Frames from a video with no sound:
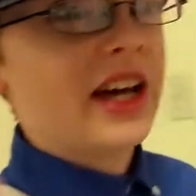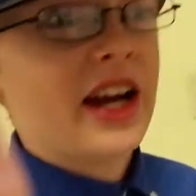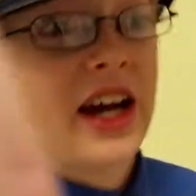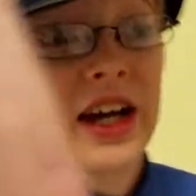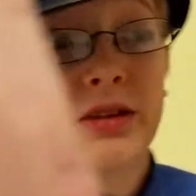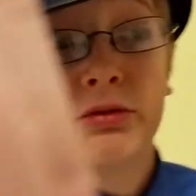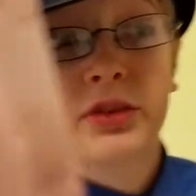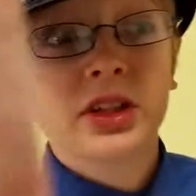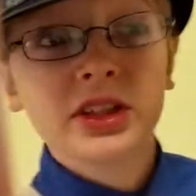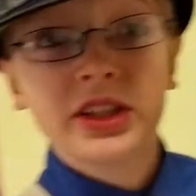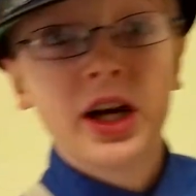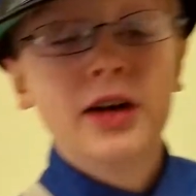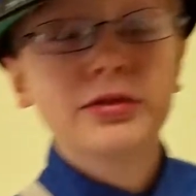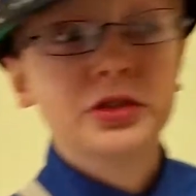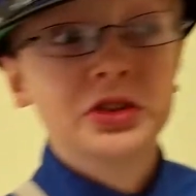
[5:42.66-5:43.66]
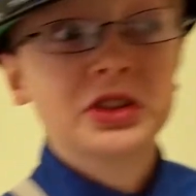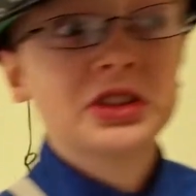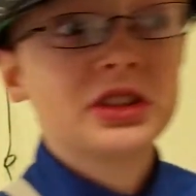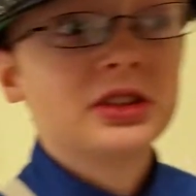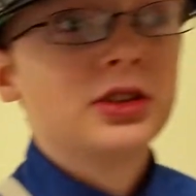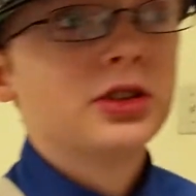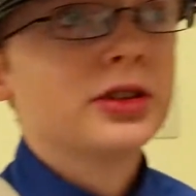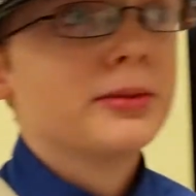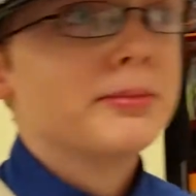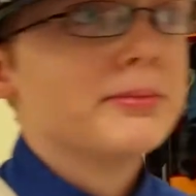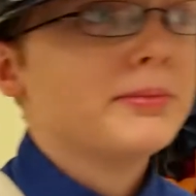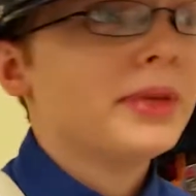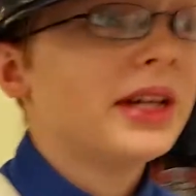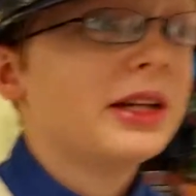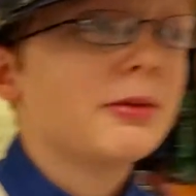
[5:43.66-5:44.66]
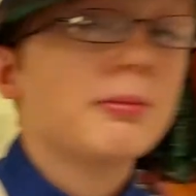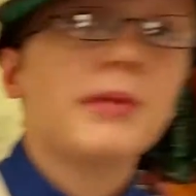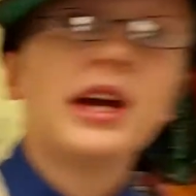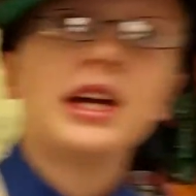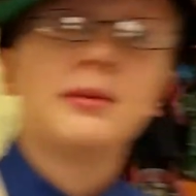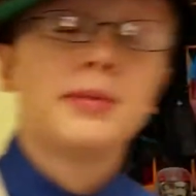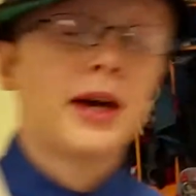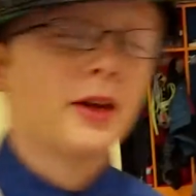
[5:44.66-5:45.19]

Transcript: that I really covered. All the That's big great. main